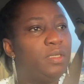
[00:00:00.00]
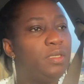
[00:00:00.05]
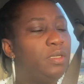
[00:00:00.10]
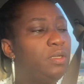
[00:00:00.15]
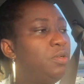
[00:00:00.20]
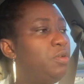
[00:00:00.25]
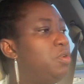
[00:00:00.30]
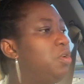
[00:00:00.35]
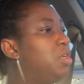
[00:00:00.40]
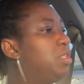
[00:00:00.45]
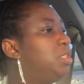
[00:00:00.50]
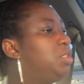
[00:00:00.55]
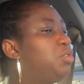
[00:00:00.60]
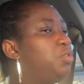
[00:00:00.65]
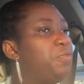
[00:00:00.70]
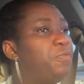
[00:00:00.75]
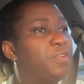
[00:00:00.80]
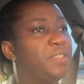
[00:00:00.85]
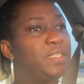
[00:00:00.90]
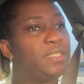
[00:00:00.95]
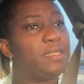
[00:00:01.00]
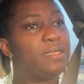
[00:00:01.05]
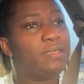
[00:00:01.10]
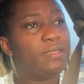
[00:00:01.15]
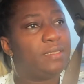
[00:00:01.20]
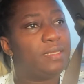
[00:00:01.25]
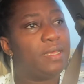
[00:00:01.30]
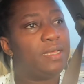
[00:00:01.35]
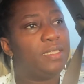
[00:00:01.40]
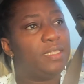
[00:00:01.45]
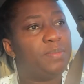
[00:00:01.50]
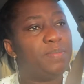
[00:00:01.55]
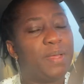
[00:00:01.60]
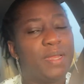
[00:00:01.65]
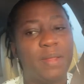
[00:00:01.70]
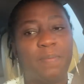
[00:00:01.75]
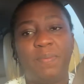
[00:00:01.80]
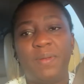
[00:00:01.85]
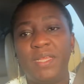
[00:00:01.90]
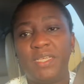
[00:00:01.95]
not to facilitate,
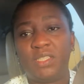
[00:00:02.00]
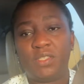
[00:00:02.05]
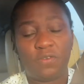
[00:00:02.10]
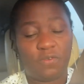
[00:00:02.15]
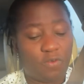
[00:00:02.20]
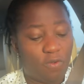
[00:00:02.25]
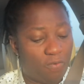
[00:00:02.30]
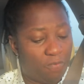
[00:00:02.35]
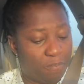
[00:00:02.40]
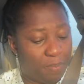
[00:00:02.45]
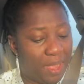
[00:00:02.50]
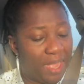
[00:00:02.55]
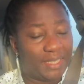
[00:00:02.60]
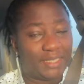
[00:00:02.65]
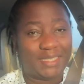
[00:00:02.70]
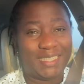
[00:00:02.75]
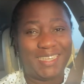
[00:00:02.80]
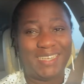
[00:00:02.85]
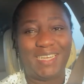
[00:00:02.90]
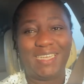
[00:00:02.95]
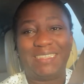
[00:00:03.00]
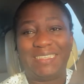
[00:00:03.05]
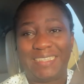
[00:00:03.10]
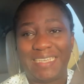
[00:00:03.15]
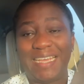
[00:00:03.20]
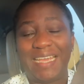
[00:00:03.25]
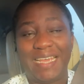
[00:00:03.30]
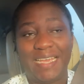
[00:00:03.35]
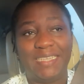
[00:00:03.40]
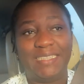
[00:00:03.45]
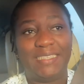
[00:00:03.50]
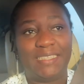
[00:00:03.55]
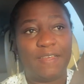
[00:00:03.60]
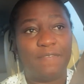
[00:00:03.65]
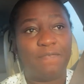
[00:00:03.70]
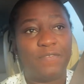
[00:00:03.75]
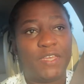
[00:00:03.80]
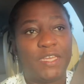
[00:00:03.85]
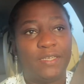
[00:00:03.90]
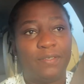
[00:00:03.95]
but a place of compassion to
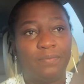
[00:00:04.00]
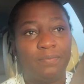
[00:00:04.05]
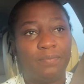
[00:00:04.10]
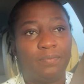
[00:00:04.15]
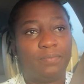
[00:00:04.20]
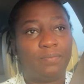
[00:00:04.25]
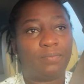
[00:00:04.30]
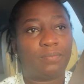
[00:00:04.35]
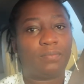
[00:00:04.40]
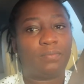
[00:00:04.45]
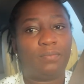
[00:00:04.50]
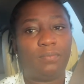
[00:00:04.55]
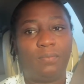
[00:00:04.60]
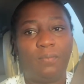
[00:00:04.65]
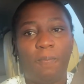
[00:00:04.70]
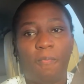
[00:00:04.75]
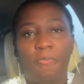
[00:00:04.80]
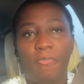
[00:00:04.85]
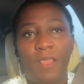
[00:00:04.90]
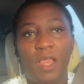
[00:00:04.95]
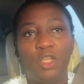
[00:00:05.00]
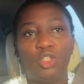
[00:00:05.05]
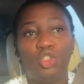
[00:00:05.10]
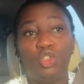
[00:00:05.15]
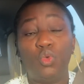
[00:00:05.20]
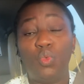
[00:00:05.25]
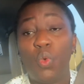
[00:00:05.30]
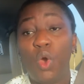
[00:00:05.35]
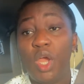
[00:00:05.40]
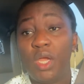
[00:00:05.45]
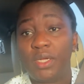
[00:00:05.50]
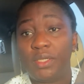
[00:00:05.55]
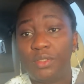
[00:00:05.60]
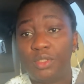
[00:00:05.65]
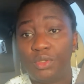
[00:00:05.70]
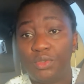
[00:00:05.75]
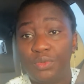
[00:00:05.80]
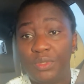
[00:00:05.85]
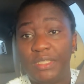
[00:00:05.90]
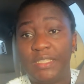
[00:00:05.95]
intervene, to work,
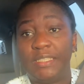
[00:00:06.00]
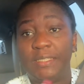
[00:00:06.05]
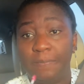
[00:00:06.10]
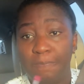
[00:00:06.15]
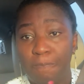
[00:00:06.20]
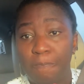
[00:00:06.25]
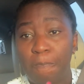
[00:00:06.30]
to redeem.